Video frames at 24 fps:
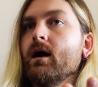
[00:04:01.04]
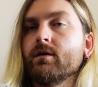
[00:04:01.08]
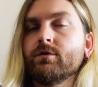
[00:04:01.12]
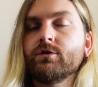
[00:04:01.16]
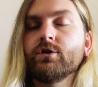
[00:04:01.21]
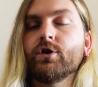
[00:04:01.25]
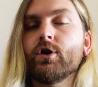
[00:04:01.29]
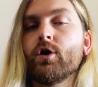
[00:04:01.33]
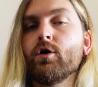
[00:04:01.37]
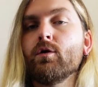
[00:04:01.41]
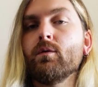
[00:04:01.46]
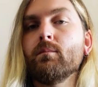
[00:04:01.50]

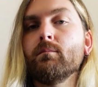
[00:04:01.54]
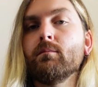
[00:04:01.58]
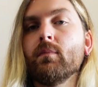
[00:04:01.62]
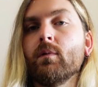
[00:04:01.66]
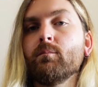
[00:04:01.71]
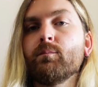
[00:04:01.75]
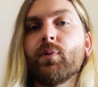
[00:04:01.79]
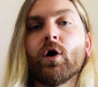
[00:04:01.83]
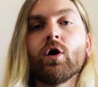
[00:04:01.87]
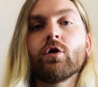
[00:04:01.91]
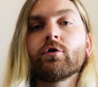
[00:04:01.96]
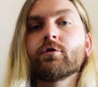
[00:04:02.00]
you know,
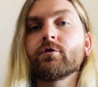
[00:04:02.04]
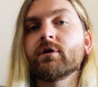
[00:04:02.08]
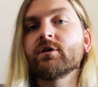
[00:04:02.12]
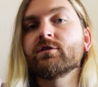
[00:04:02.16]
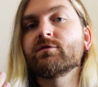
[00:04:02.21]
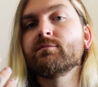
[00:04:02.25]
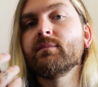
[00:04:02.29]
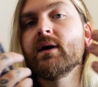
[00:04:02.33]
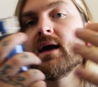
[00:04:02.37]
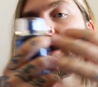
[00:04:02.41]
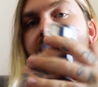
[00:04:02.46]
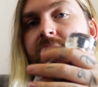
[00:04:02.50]

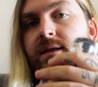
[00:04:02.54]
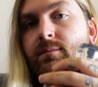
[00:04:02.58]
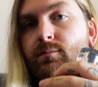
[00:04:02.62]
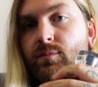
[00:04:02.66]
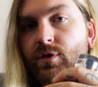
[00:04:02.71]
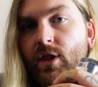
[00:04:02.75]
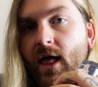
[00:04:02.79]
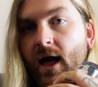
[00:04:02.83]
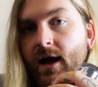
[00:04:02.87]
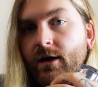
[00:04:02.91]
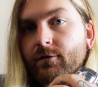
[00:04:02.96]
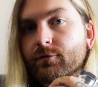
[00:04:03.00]
Bulgari's Man in
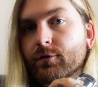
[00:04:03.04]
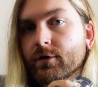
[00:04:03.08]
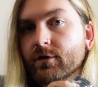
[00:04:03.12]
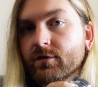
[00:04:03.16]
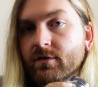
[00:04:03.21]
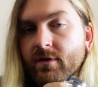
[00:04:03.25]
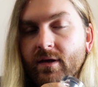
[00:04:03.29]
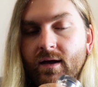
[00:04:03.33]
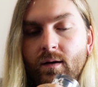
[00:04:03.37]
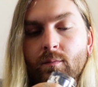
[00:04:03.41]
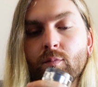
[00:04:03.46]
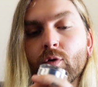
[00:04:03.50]
Black, for
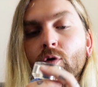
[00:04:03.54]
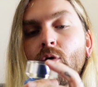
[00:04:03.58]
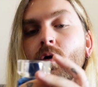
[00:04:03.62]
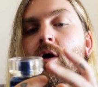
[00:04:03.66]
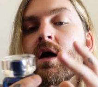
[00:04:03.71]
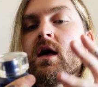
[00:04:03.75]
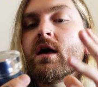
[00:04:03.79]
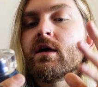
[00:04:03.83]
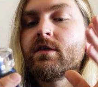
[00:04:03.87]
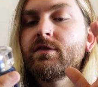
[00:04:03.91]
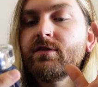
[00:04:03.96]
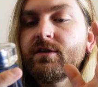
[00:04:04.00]
example.
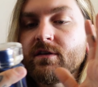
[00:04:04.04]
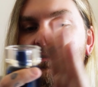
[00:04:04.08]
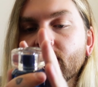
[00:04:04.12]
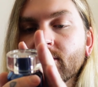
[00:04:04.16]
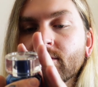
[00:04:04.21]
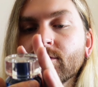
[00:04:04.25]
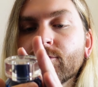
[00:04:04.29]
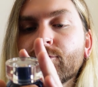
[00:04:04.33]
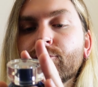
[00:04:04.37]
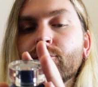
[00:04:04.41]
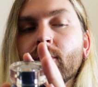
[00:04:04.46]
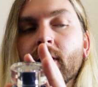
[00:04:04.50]
This
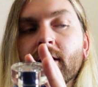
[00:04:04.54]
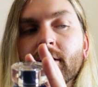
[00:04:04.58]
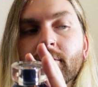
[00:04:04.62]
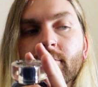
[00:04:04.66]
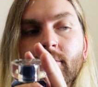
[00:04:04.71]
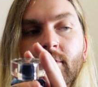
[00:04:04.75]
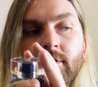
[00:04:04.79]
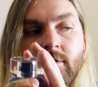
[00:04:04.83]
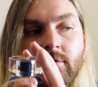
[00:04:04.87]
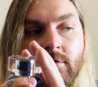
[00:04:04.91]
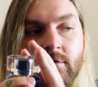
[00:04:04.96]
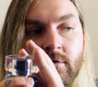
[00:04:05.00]
is a
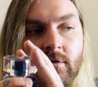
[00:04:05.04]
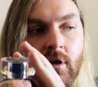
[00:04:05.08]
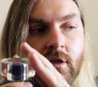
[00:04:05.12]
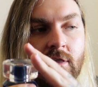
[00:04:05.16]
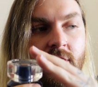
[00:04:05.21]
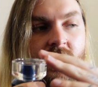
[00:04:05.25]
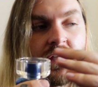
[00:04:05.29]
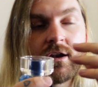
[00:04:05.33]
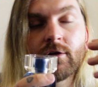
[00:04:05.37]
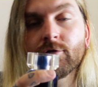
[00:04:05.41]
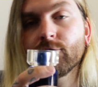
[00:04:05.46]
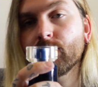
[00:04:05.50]
fragrance
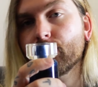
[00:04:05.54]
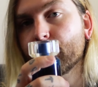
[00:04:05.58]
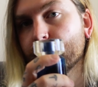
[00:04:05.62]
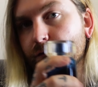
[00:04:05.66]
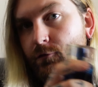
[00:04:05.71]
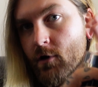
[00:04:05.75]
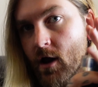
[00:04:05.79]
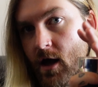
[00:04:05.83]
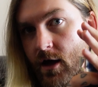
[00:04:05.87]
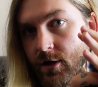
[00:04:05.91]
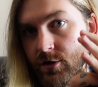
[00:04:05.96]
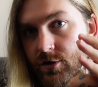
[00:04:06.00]
that is
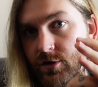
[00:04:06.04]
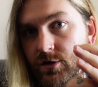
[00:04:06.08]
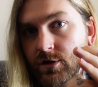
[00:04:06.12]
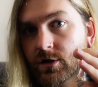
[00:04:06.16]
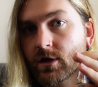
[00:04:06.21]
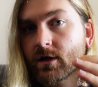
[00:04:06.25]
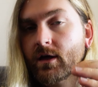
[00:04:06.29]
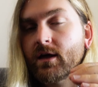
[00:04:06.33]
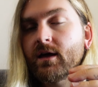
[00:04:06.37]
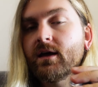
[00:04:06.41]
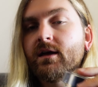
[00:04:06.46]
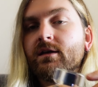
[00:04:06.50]
fresh,
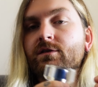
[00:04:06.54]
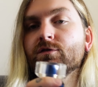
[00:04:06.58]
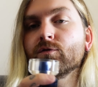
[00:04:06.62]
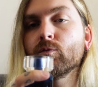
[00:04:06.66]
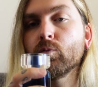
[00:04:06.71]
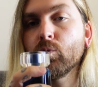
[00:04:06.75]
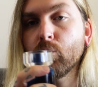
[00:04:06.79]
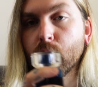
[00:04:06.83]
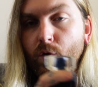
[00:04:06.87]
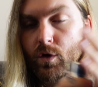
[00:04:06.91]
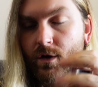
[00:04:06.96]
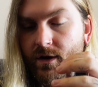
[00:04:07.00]
it's
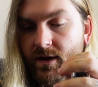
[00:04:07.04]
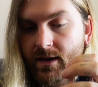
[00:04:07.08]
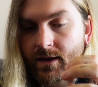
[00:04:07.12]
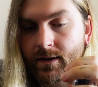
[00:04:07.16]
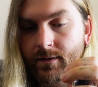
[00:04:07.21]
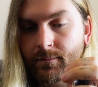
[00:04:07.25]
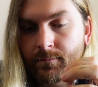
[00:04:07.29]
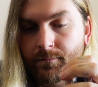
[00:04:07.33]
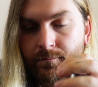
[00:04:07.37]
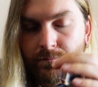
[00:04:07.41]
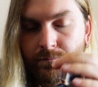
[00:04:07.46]
woody,